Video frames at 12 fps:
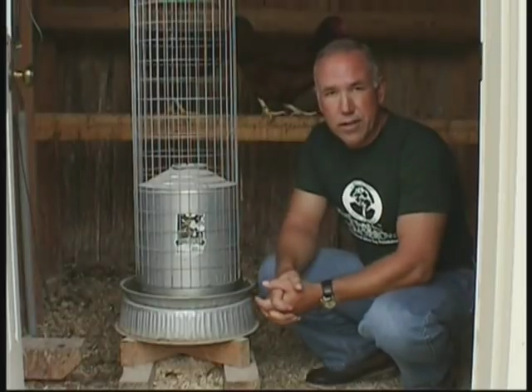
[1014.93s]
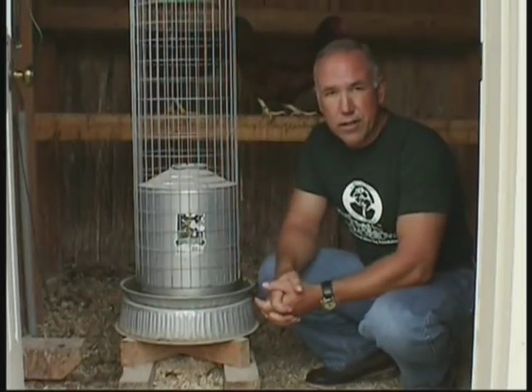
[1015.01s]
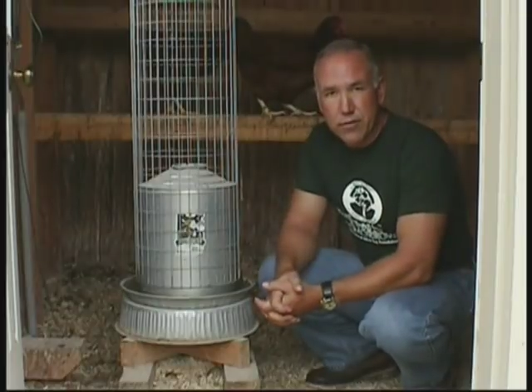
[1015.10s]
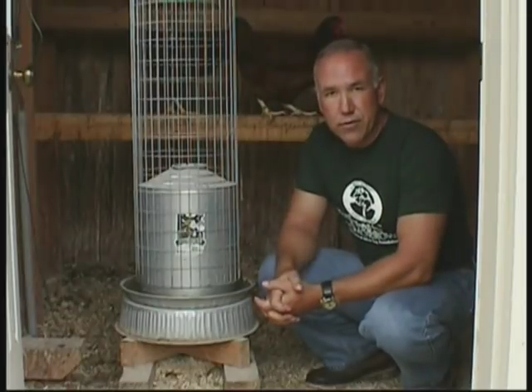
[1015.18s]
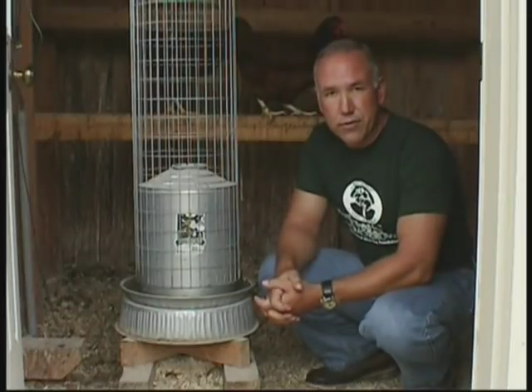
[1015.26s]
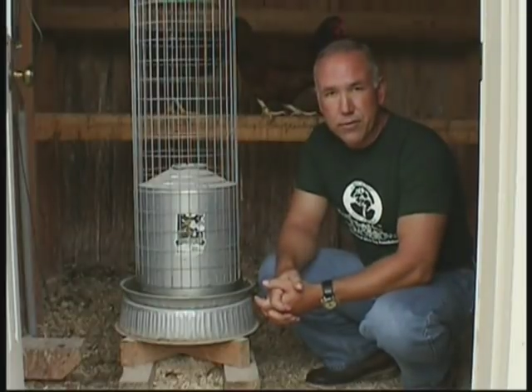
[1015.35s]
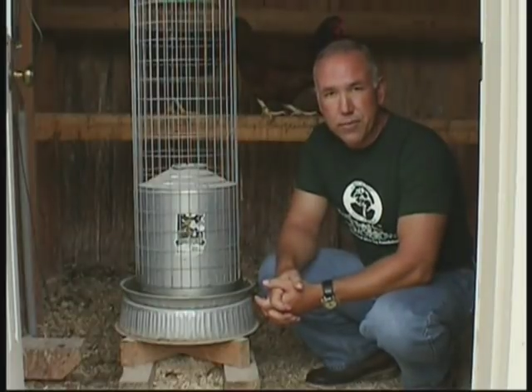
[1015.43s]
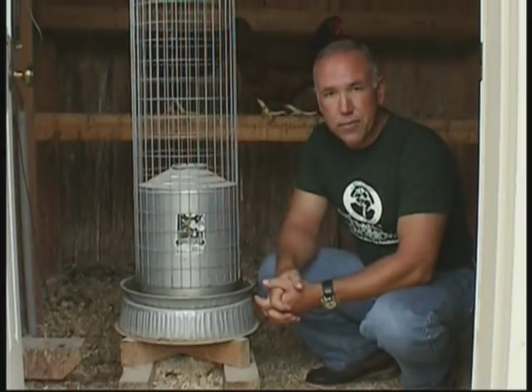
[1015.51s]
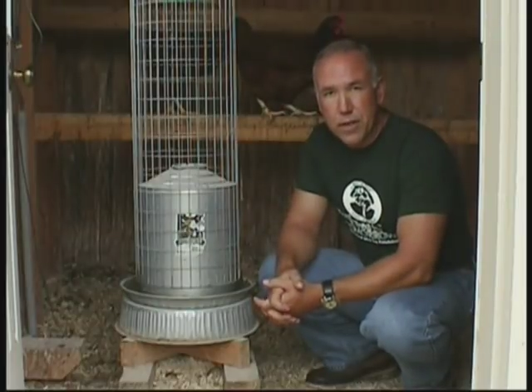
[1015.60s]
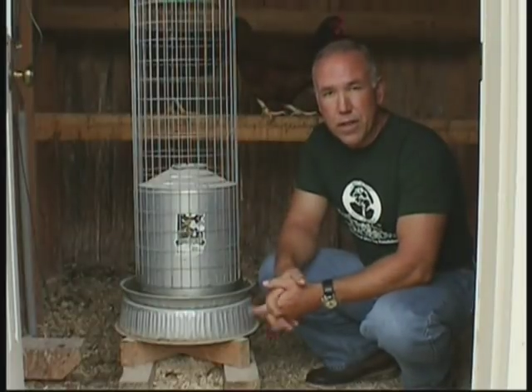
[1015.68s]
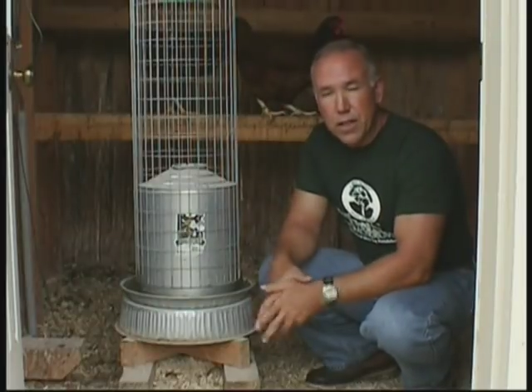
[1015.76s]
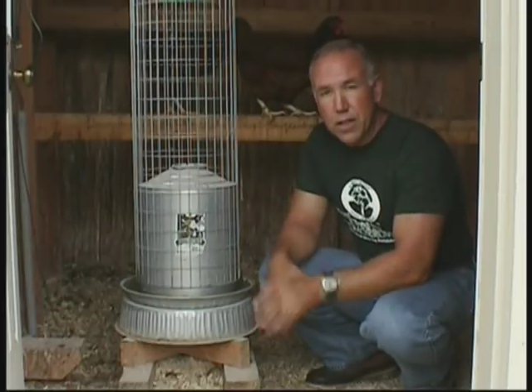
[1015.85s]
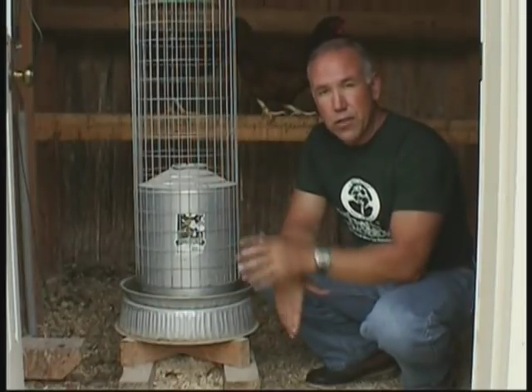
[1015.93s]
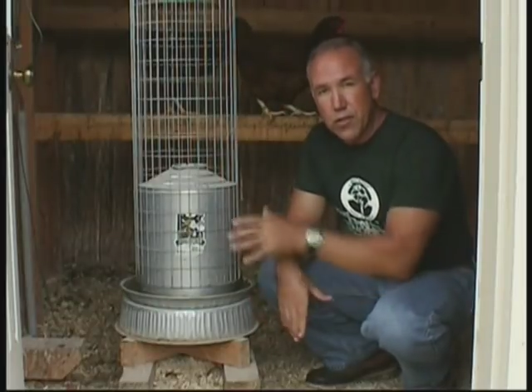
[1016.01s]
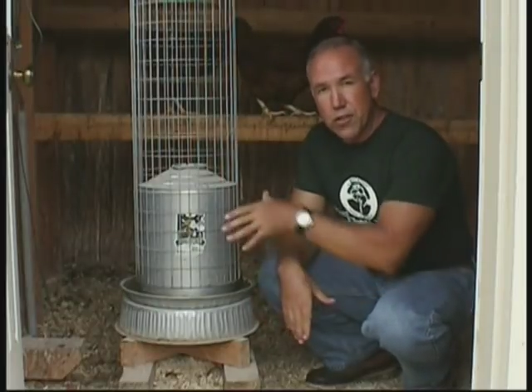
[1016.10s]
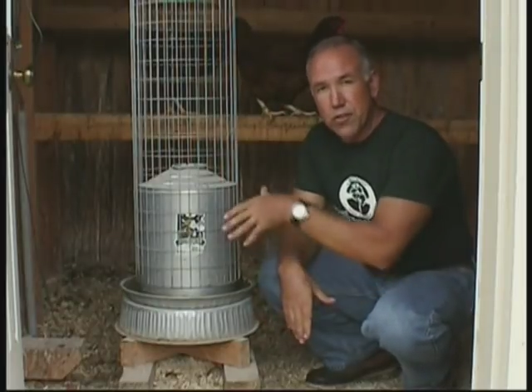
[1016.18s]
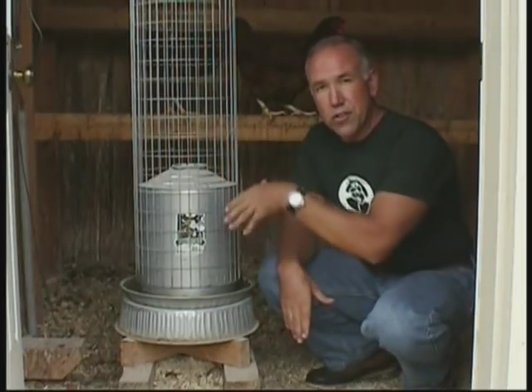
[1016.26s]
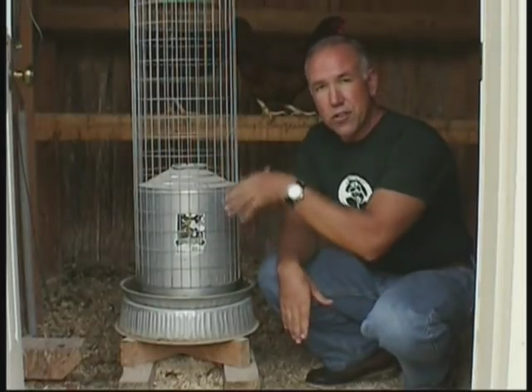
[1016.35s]
It's easy to just slide
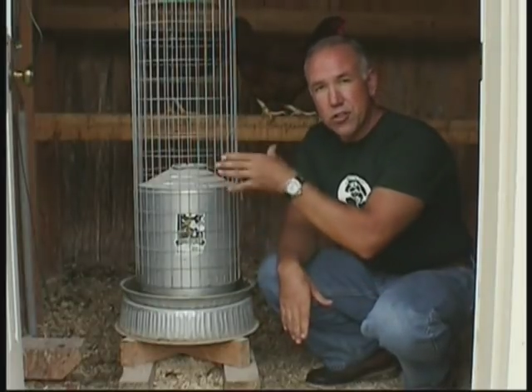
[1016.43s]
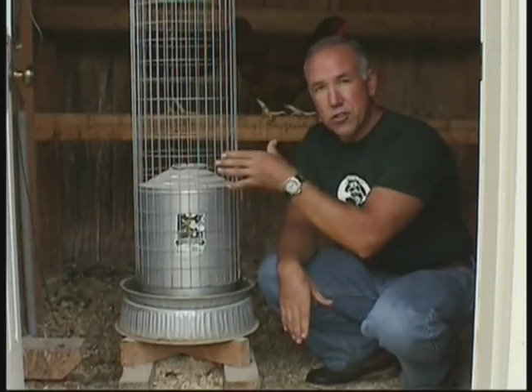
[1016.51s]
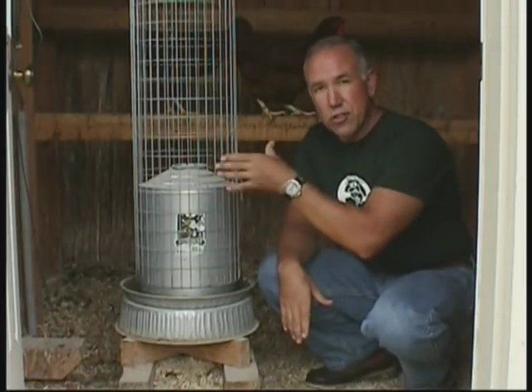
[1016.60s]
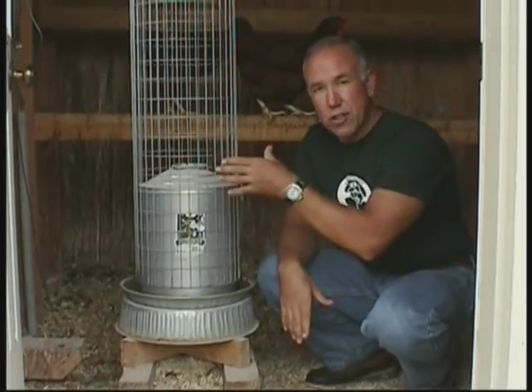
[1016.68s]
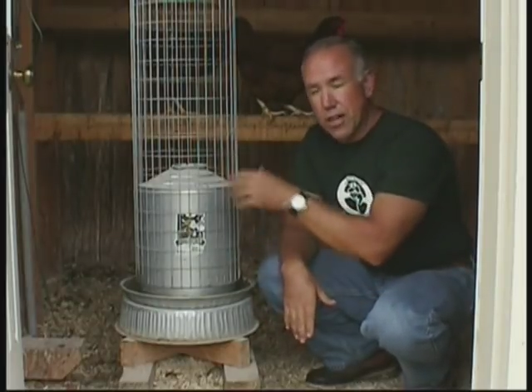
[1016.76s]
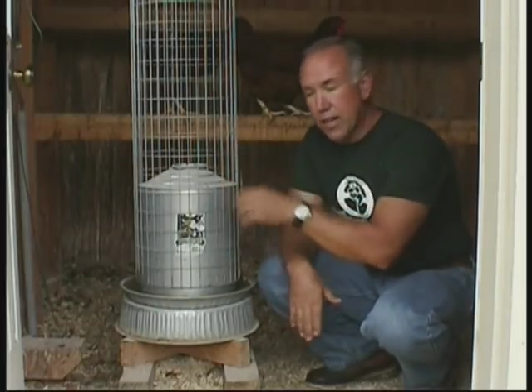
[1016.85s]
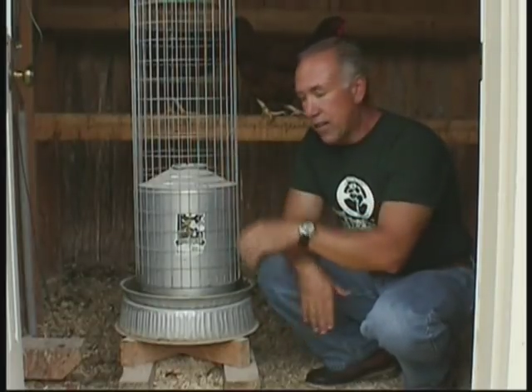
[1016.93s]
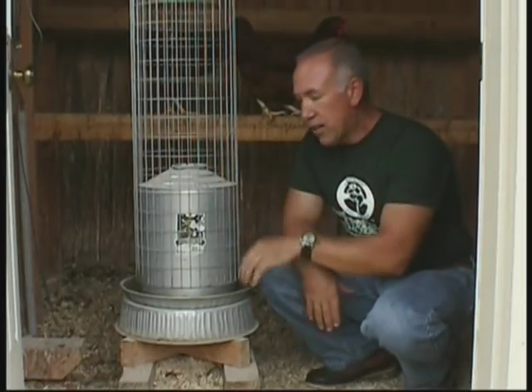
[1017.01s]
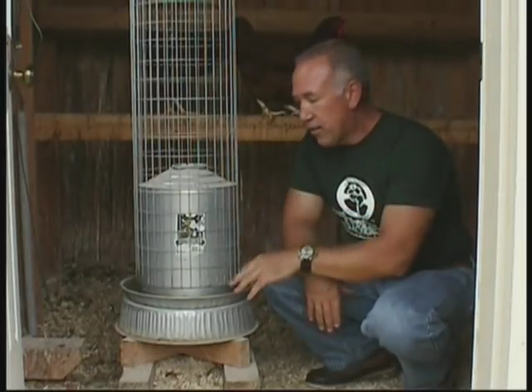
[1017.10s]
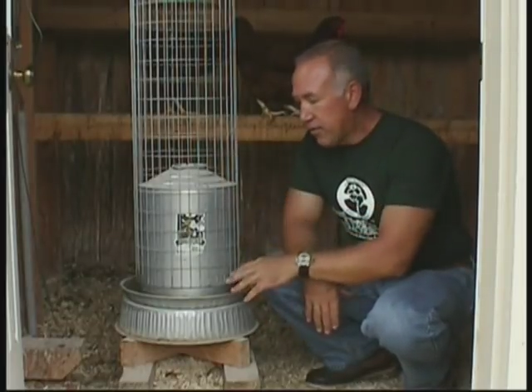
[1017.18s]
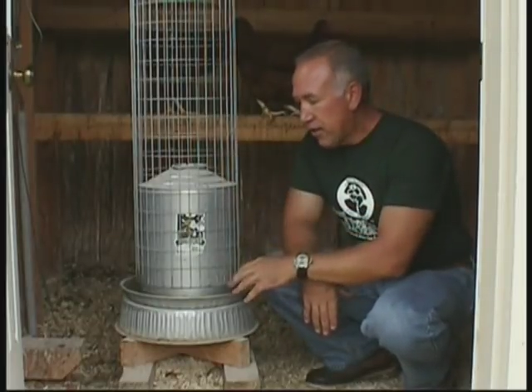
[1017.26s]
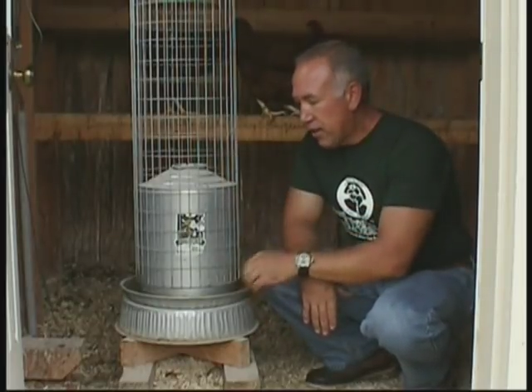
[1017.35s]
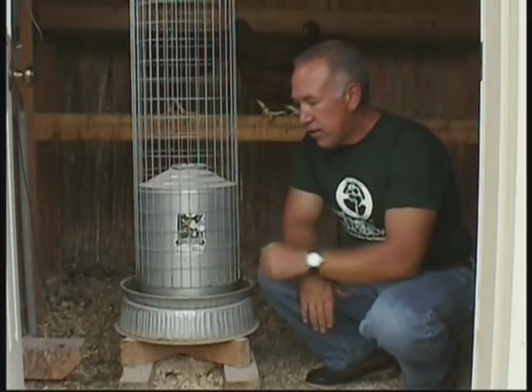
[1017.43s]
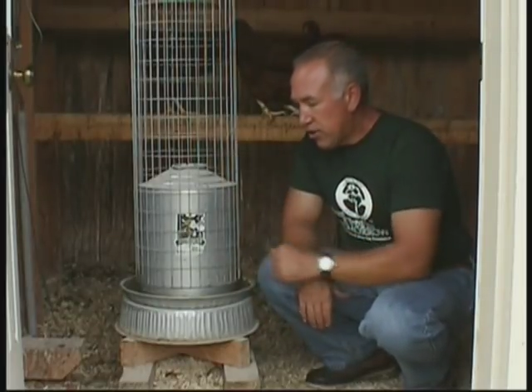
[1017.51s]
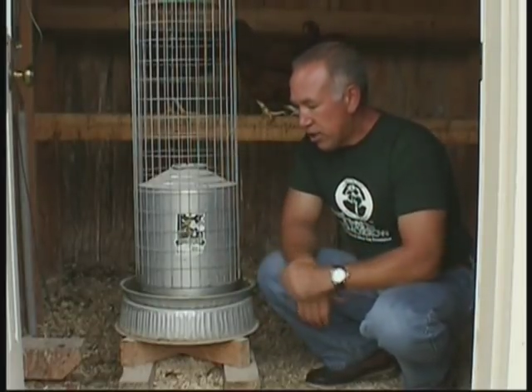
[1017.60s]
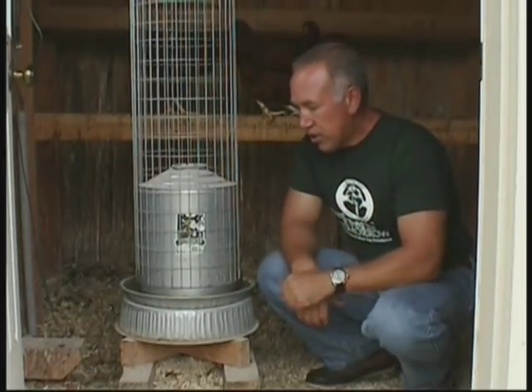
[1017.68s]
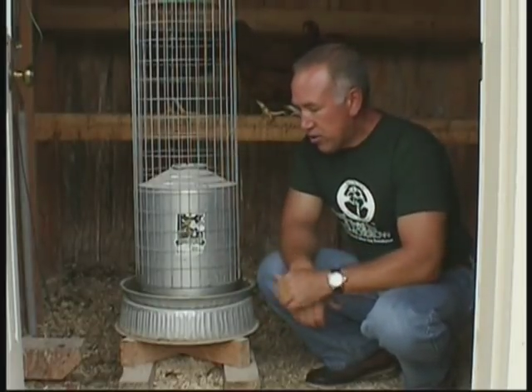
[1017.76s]
off, change the water.